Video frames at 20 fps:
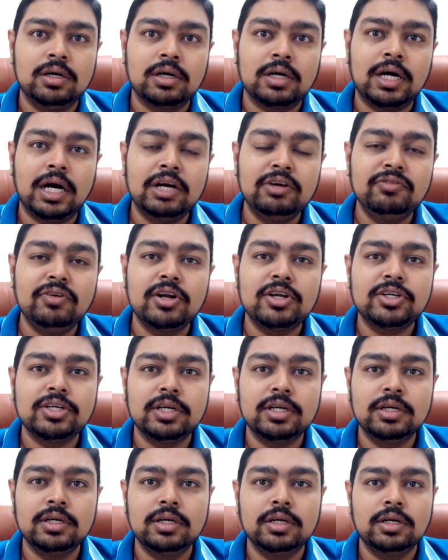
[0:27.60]

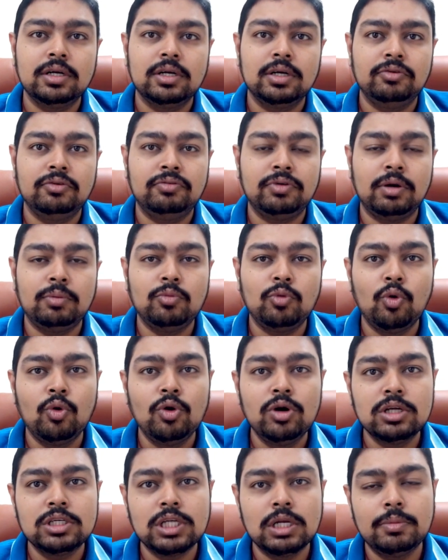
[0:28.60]
conversion from
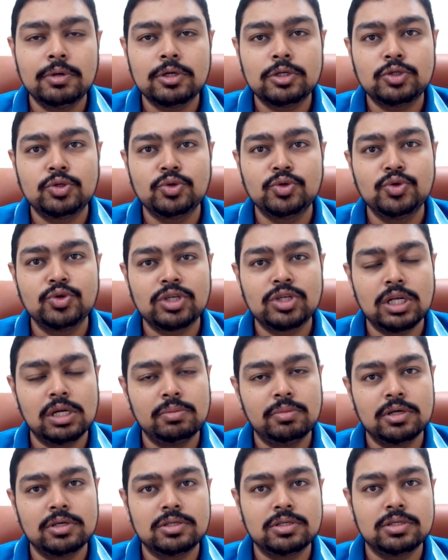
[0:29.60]
old syllabus to new
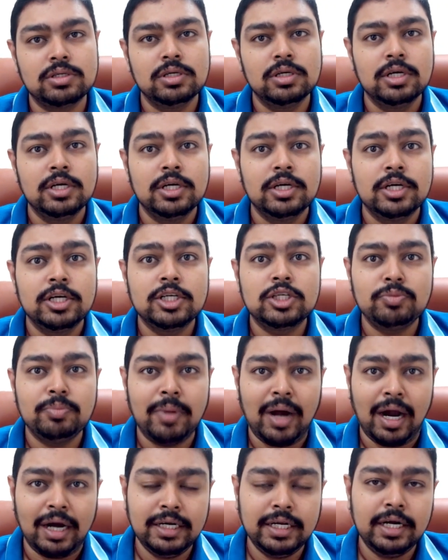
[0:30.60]
syllabus is
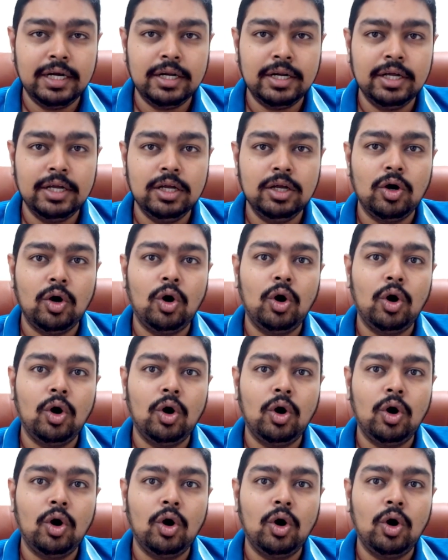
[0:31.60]
mandatory,